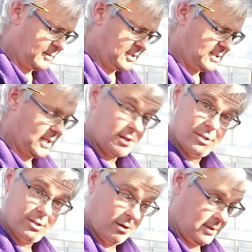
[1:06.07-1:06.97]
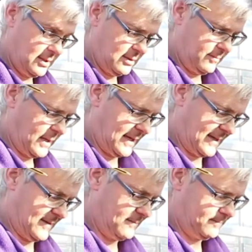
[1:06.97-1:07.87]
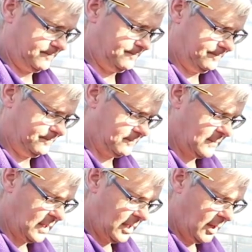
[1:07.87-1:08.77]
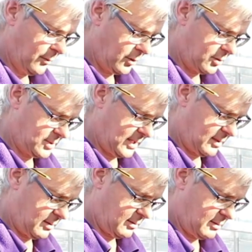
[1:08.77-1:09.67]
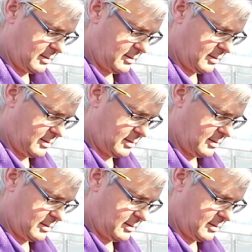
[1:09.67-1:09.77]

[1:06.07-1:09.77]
in such a tiny little packet because they are